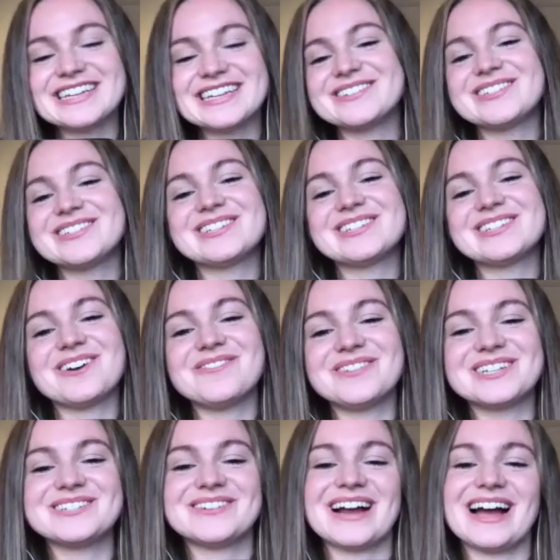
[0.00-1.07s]
you so
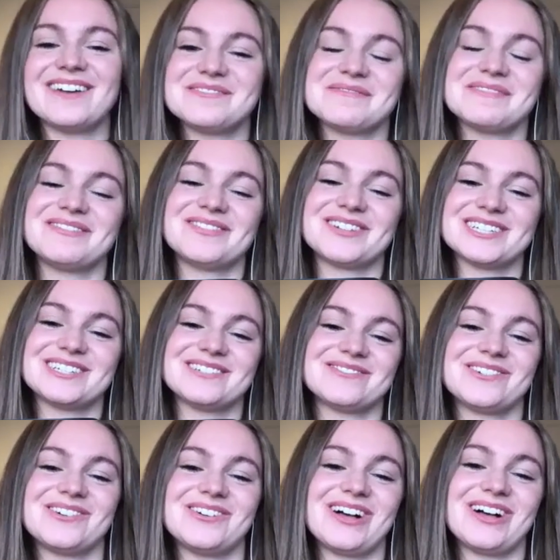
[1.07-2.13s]
much for having me. First of
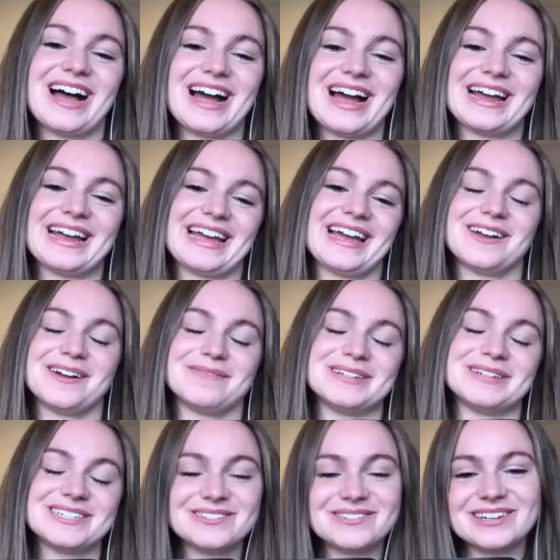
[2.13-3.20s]
all, I
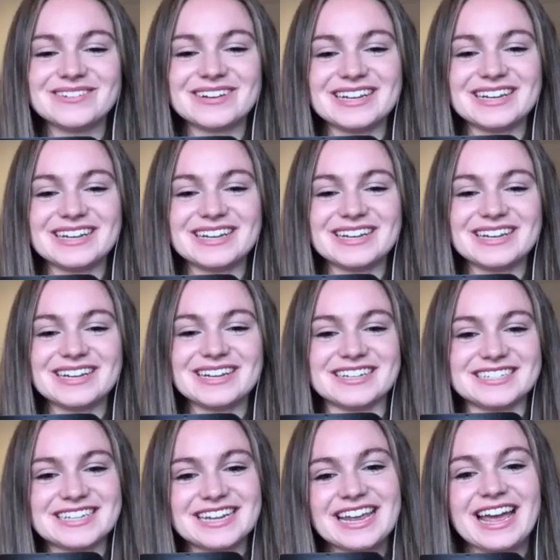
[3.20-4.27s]
am doing really good.
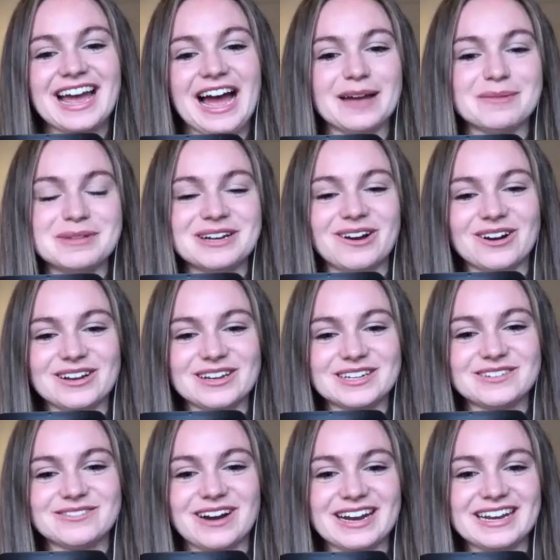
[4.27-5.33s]
I'm in Ireland
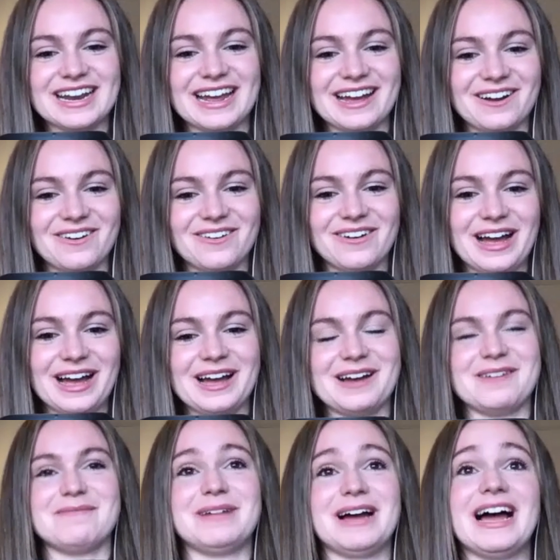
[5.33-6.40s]
right now,
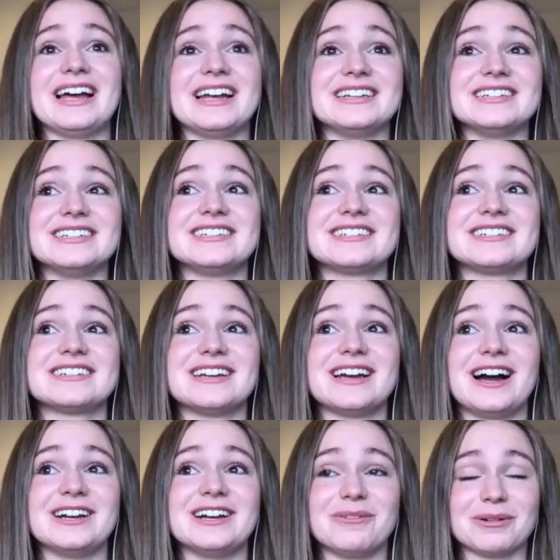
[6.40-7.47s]
and
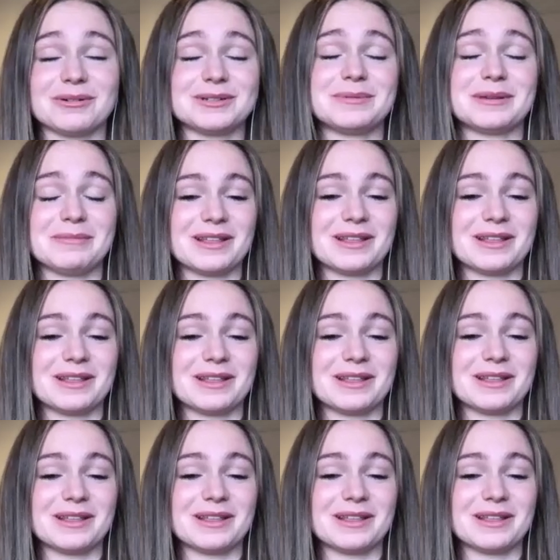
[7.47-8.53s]
I know we were speaking about the
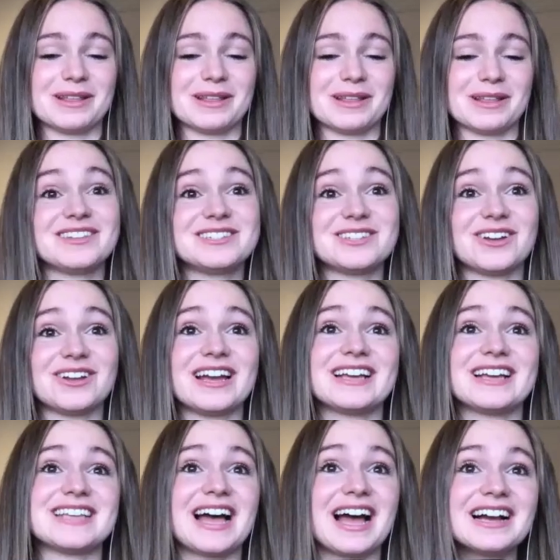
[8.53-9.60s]
rain earlier. The sun
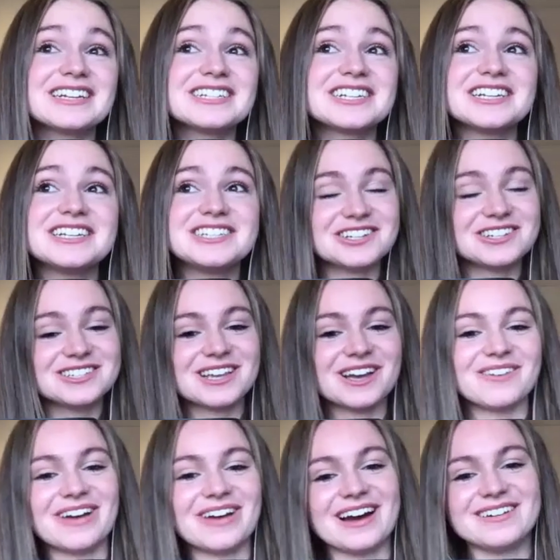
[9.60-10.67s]
has actually just
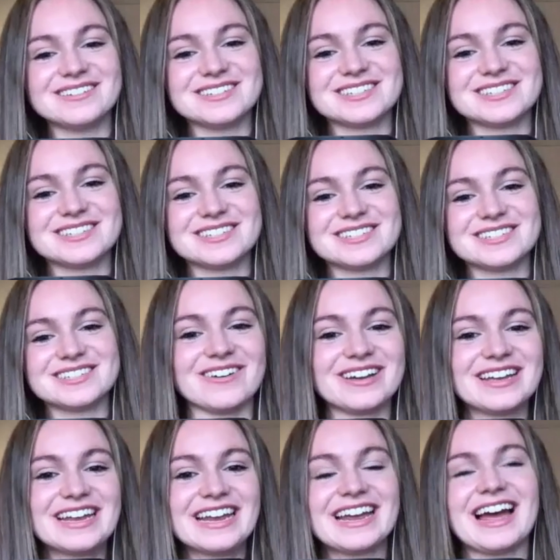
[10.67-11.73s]
come out, so
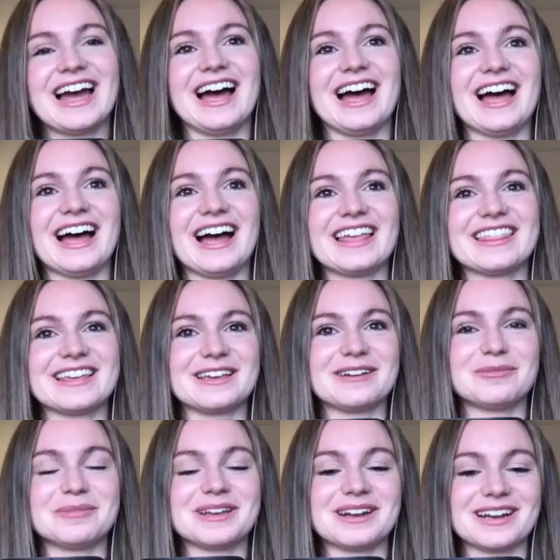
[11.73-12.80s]
I think it
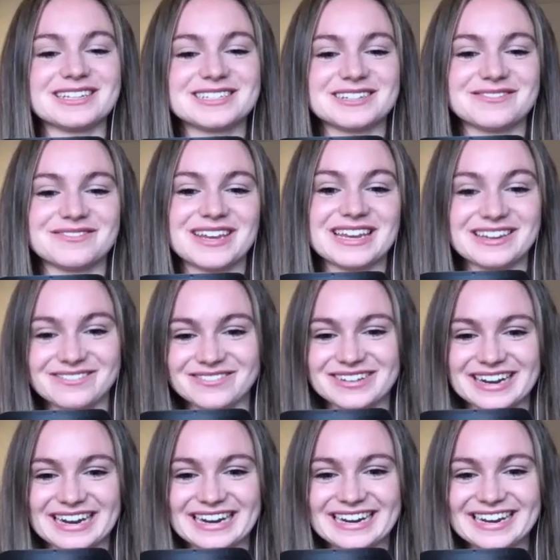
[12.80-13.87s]
will be a nice enough
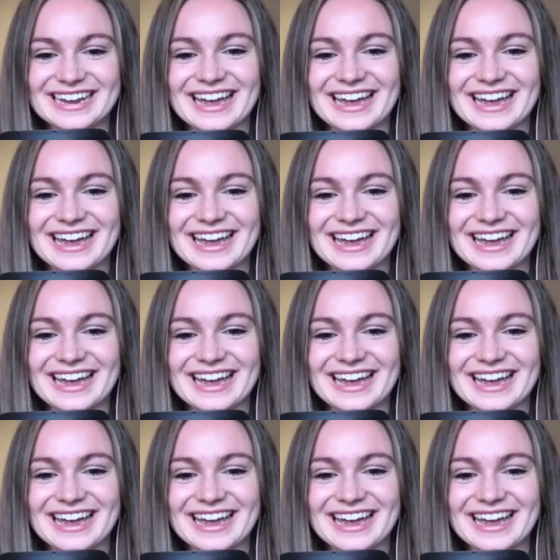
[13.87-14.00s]
evening.